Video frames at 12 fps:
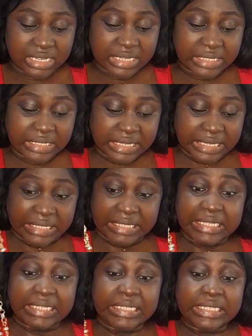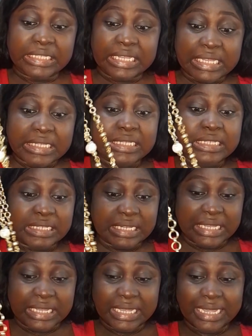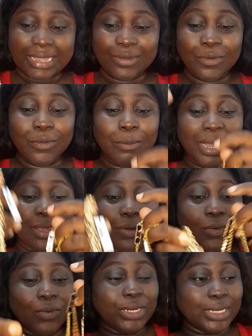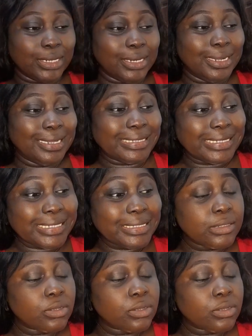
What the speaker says: This is 60. Oh my god, $60.